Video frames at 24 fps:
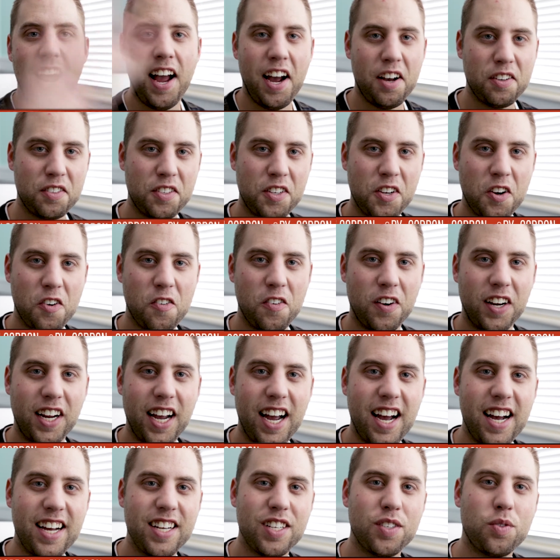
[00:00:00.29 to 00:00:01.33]
How's it going,
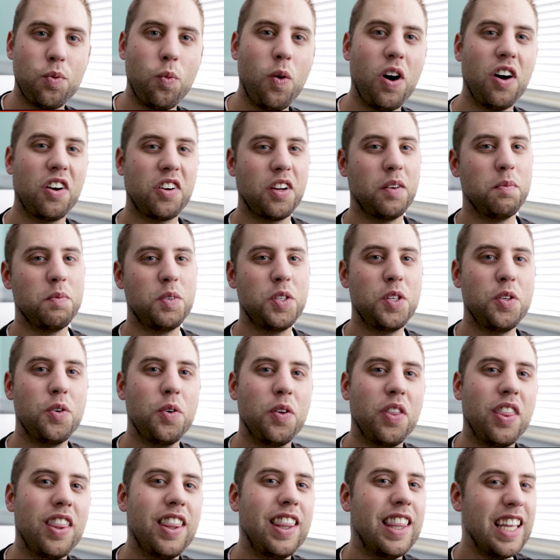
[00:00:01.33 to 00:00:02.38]
guys? Welcome
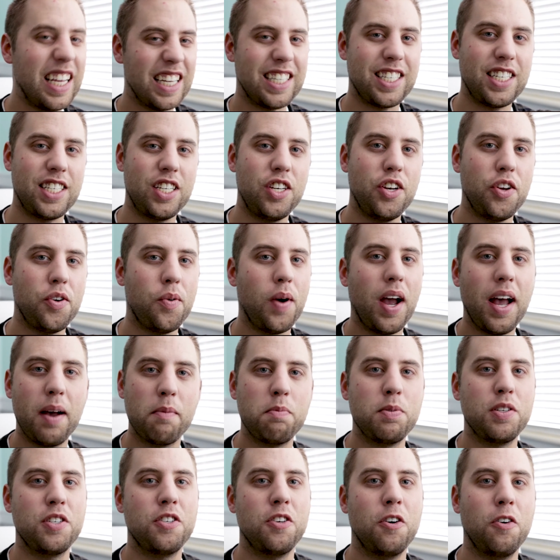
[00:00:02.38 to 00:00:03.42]
to this new
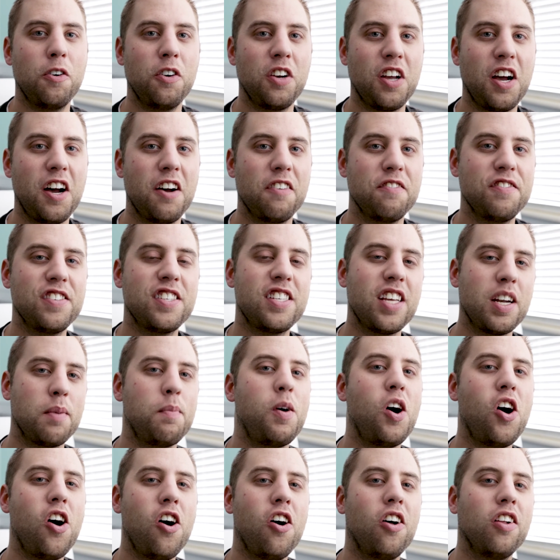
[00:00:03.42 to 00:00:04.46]
episode of
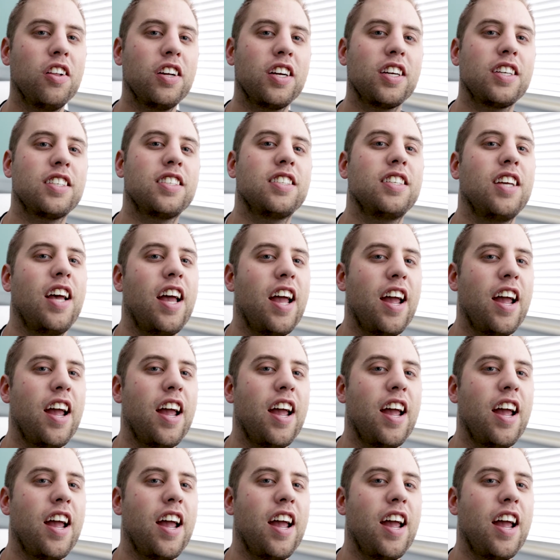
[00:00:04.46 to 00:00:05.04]
Cinemaholics,